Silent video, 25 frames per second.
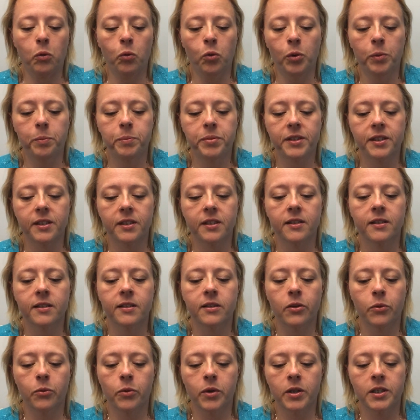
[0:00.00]
whoops, this is
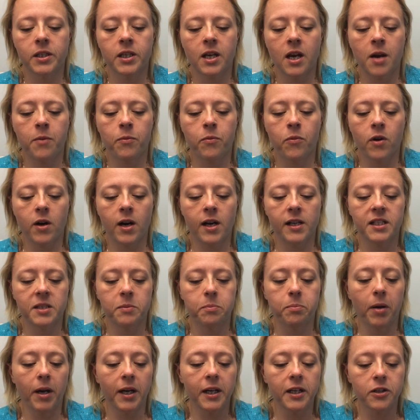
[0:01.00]
the one time where I
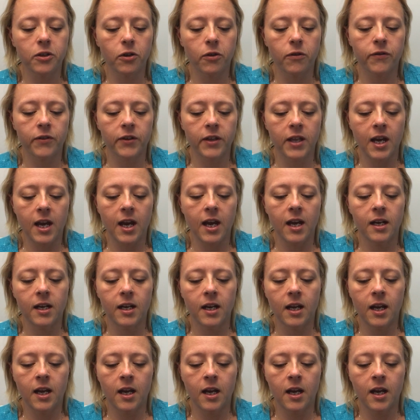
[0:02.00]
spiked over that